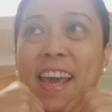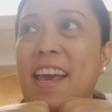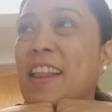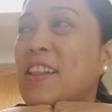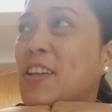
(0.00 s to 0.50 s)

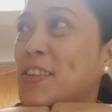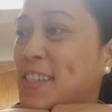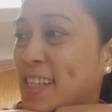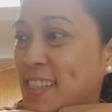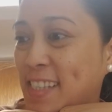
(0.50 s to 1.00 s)
And another
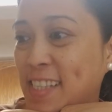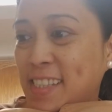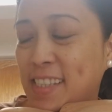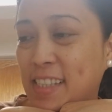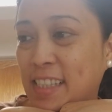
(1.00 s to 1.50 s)

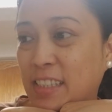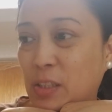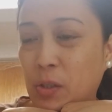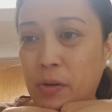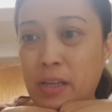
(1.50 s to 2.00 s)
success
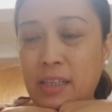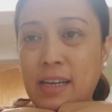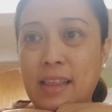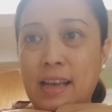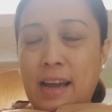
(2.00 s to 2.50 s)
story that